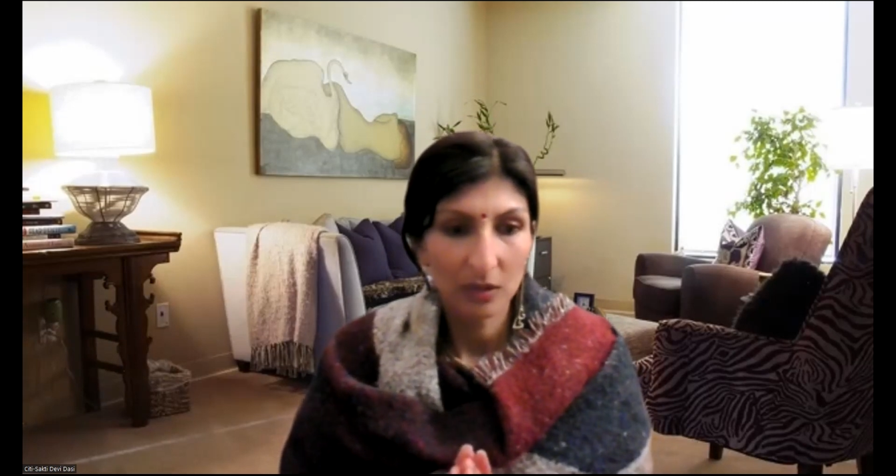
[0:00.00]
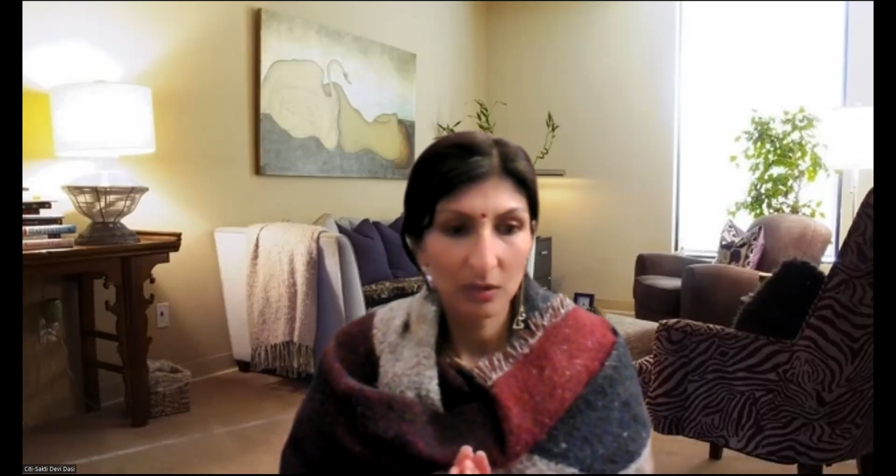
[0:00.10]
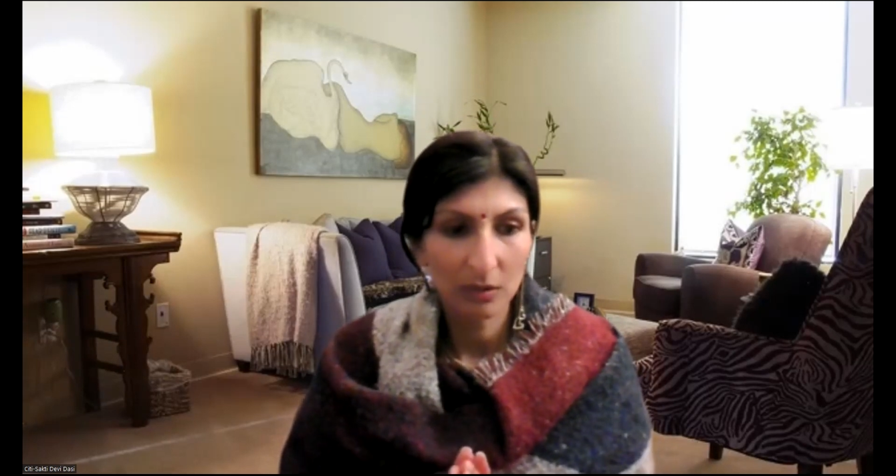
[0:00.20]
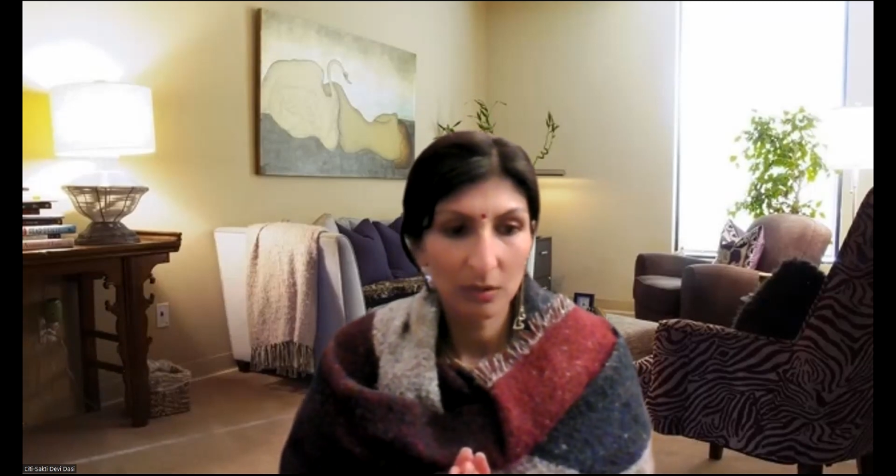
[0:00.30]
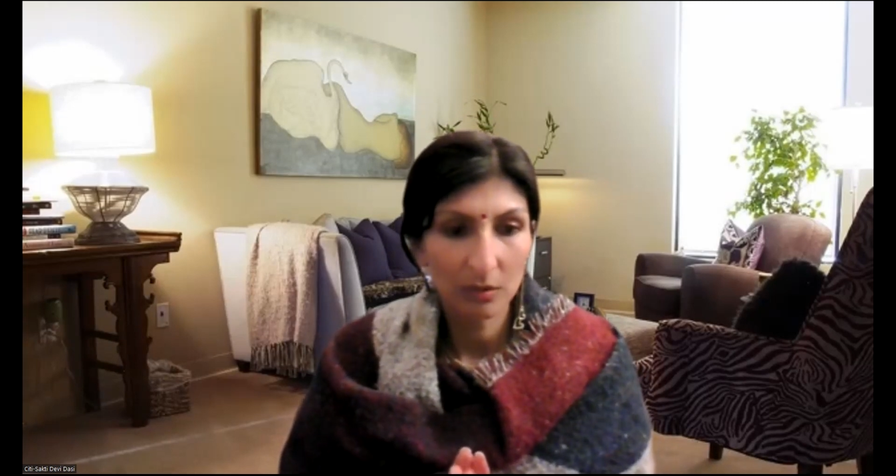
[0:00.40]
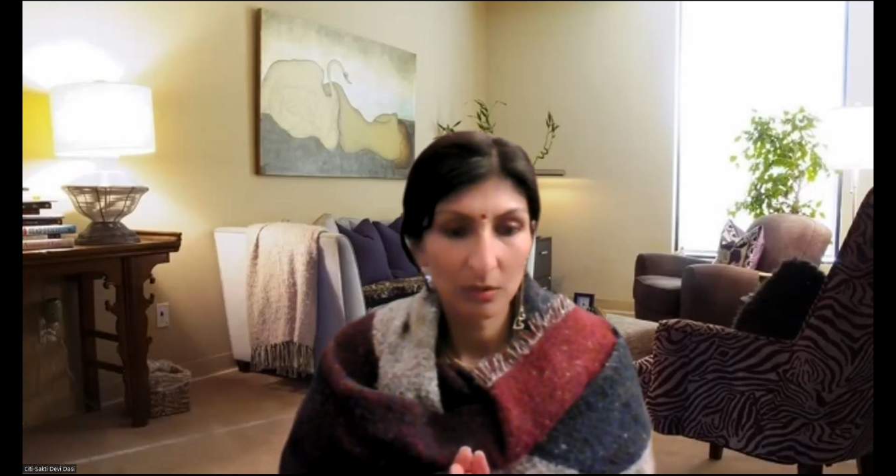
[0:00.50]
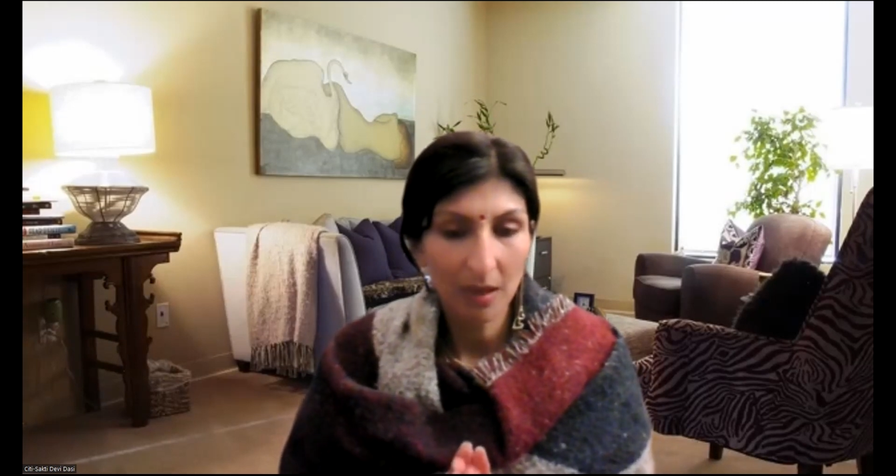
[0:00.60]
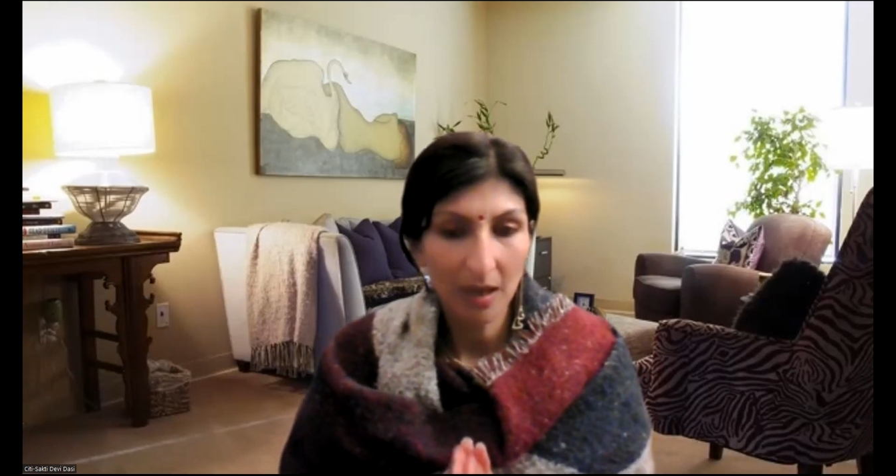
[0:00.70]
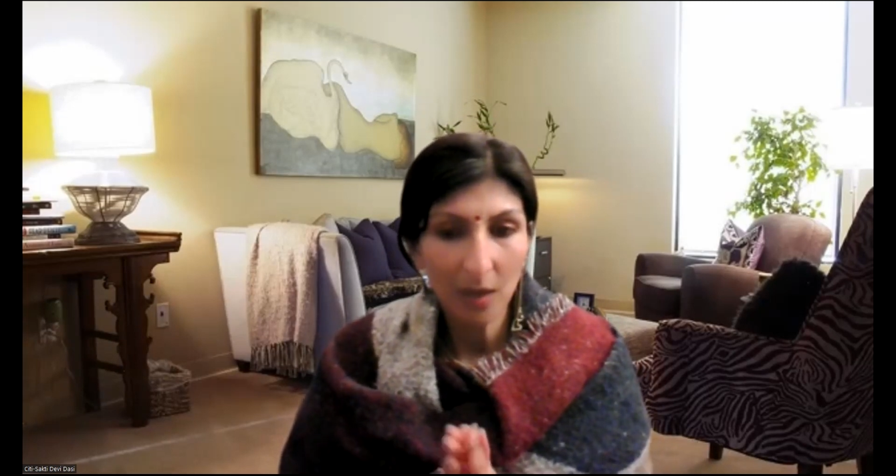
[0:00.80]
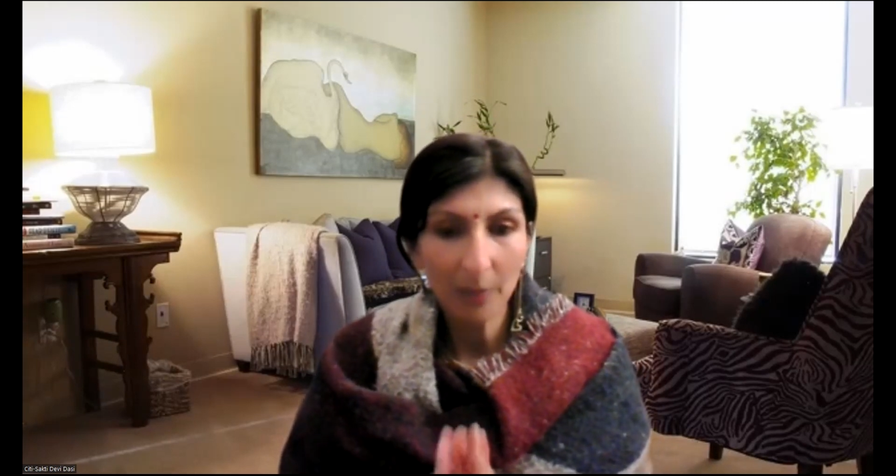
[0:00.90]
to
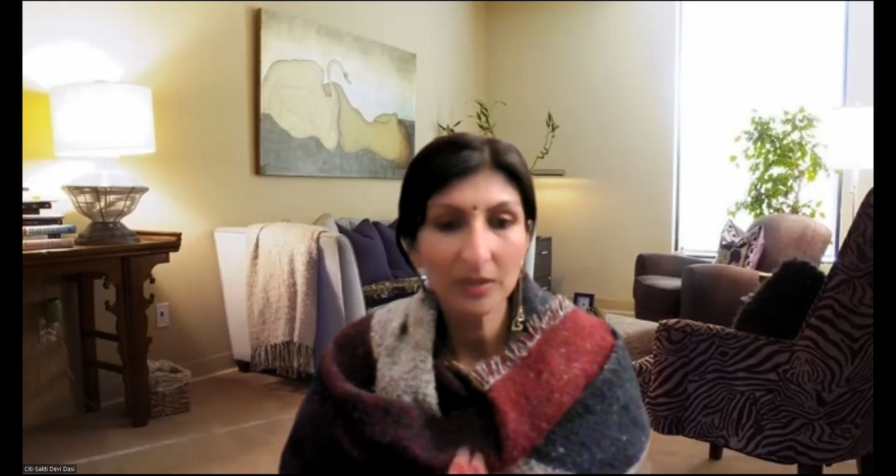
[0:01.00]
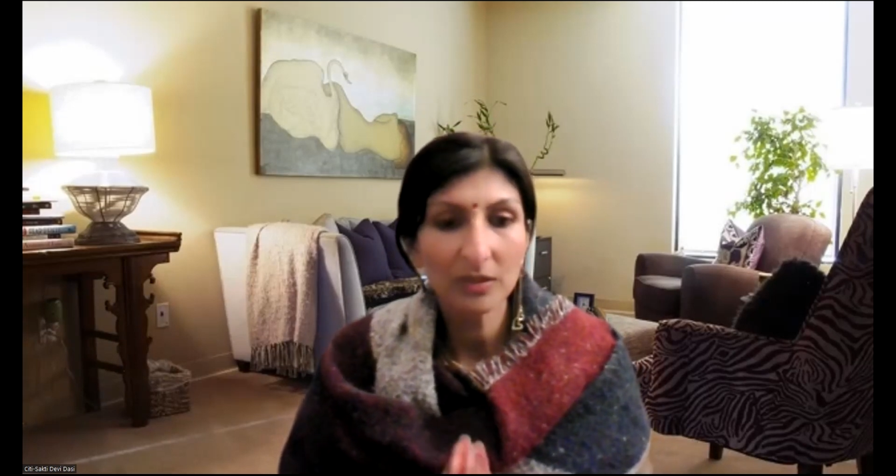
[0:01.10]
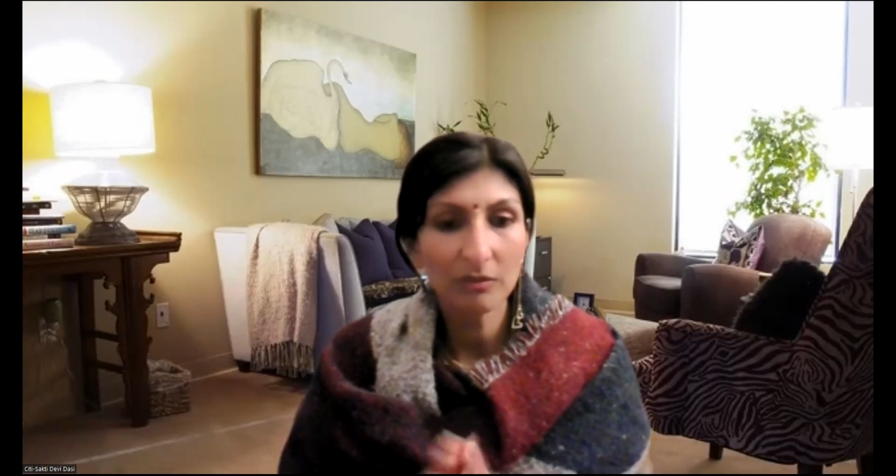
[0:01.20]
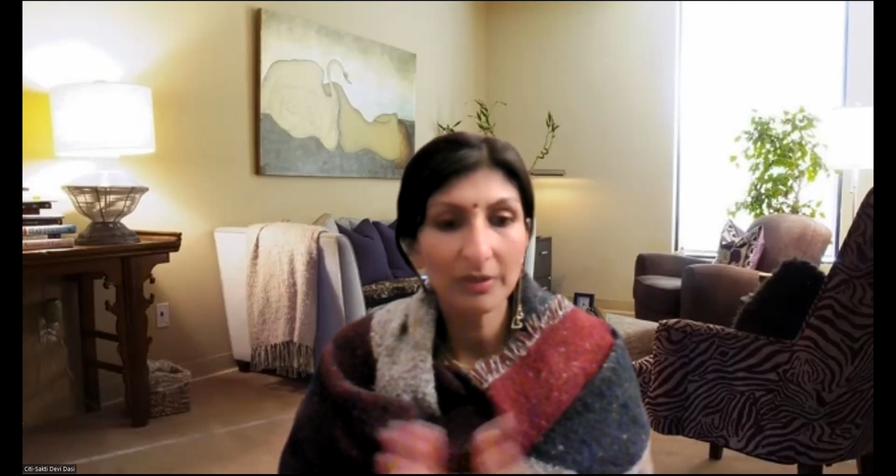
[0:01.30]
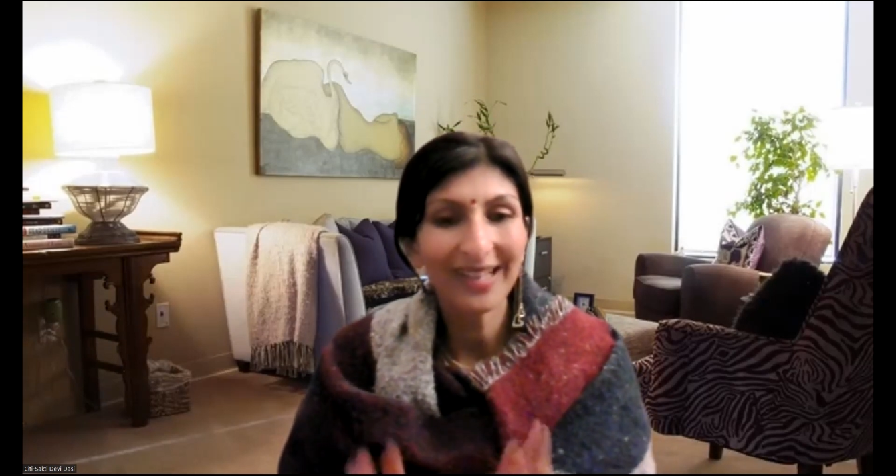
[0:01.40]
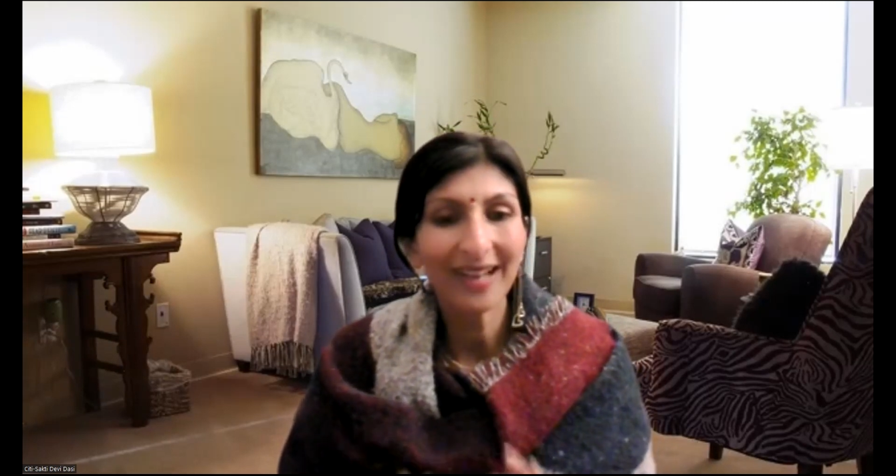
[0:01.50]
help us to really